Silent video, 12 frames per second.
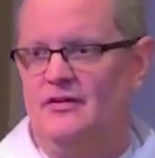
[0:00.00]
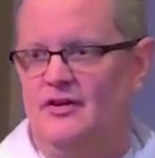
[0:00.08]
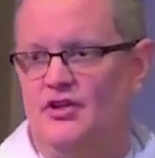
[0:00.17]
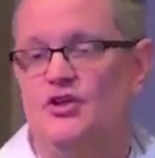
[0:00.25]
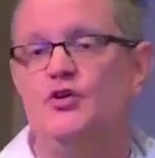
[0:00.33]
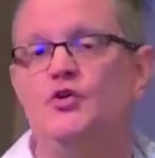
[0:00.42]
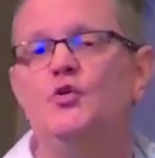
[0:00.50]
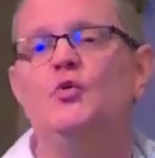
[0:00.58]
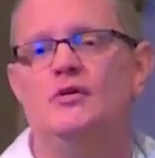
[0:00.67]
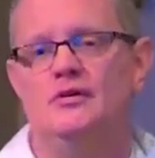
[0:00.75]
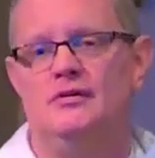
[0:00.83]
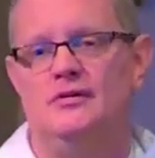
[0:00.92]

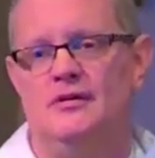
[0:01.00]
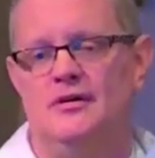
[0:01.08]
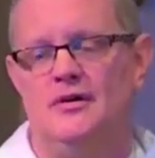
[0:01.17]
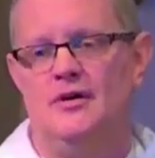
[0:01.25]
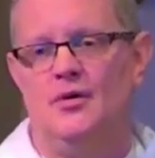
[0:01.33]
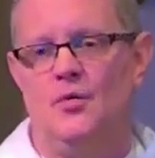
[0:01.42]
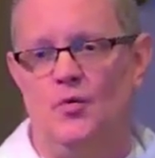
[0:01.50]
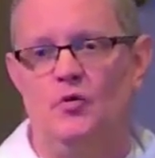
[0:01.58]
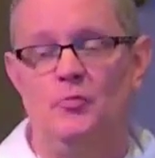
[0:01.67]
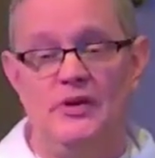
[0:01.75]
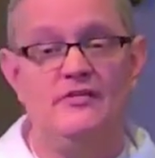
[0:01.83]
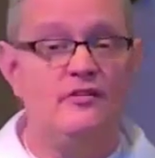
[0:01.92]
You will
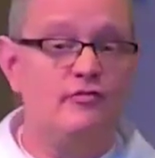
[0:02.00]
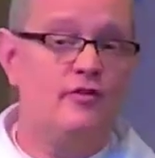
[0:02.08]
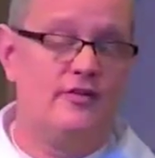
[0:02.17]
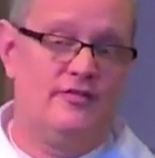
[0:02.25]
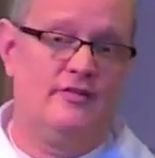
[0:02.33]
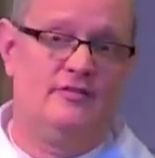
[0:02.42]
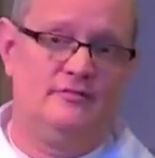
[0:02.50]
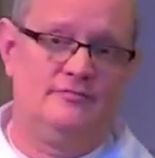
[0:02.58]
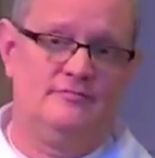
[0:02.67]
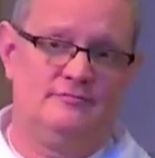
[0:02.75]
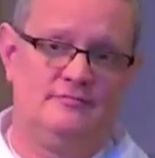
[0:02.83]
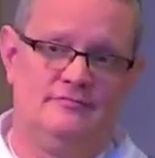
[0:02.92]
be different
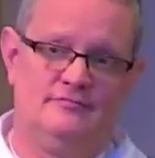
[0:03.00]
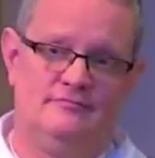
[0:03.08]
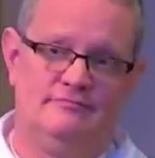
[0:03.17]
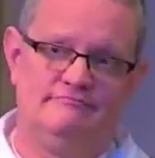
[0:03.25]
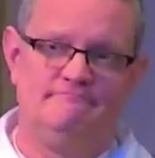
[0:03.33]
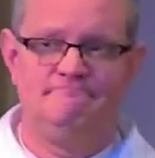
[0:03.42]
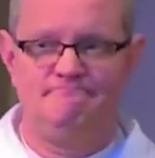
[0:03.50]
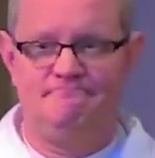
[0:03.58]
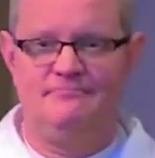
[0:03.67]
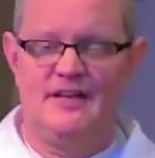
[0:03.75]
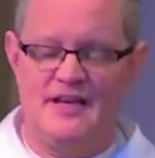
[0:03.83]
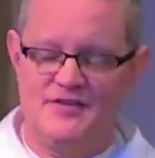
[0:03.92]

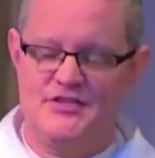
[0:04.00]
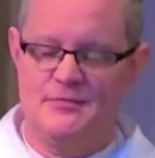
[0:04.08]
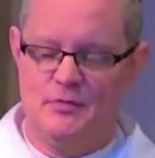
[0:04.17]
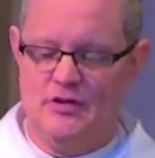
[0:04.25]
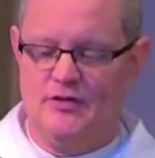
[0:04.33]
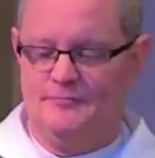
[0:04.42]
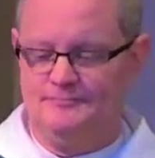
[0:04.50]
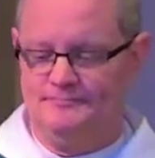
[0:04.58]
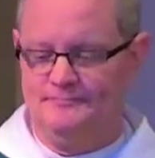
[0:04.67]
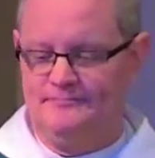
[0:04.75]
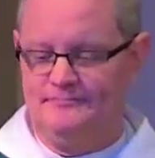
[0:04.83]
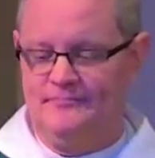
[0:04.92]
and similar.
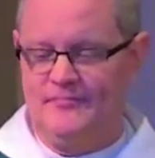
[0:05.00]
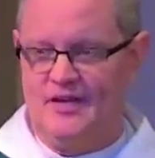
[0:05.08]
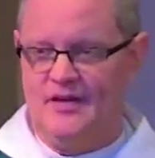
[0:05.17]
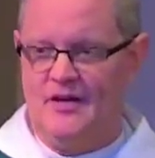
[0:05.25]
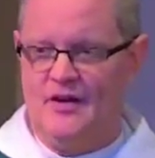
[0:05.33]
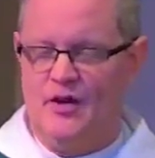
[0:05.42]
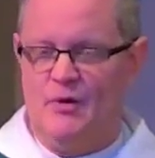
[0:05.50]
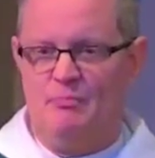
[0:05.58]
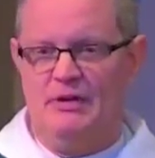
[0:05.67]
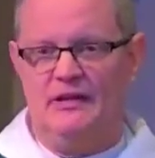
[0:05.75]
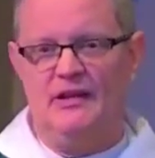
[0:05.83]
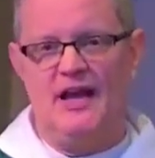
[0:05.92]

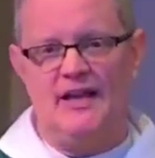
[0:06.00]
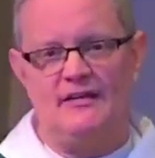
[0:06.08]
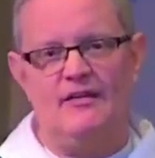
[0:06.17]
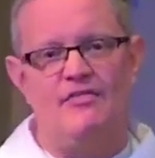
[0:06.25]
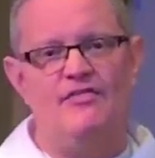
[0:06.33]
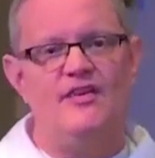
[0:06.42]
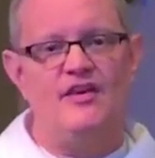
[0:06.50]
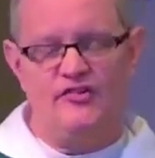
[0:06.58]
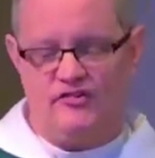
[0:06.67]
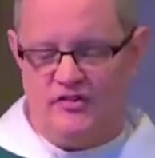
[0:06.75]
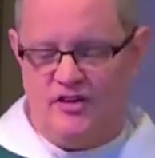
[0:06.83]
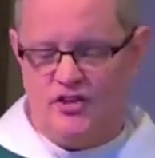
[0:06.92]
But let
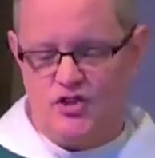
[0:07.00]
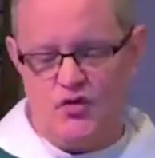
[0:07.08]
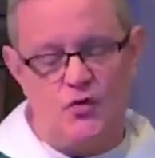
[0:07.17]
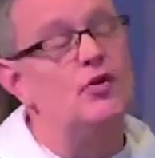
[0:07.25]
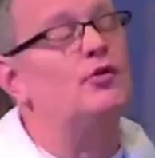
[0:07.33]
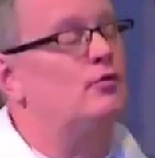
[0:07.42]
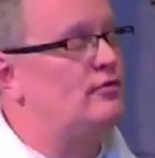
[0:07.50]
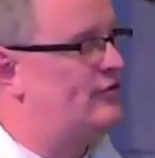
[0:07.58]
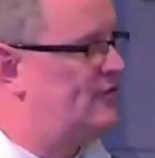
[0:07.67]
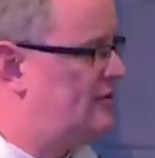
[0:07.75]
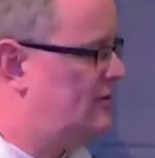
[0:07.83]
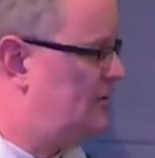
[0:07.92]
this
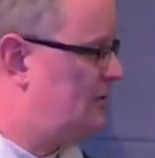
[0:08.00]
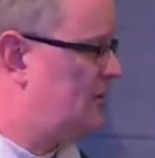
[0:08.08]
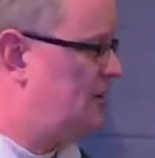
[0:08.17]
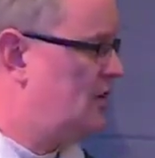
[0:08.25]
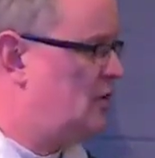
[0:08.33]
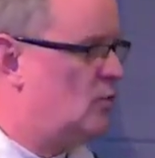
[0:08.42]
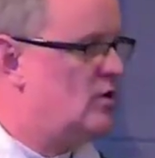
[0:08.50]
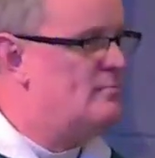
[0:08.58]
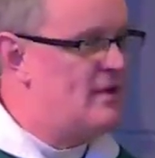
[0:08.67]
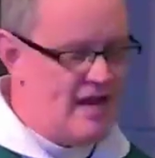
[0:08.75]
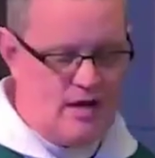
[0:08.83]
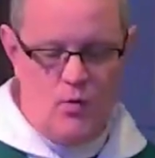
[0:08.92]
truth
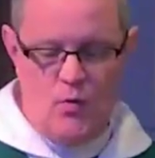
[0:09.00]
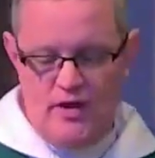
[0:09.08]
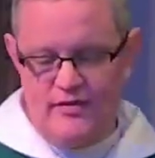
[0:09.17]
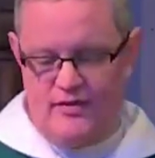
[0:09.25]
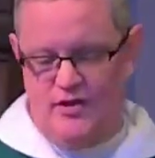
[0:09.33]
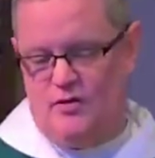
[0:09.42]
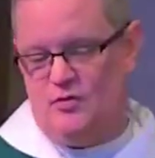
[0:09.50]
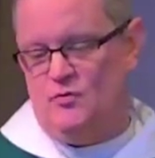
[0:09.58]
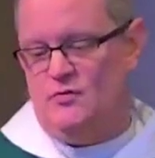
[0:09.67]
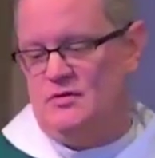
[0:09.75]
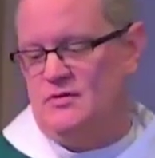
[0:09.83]
remain with you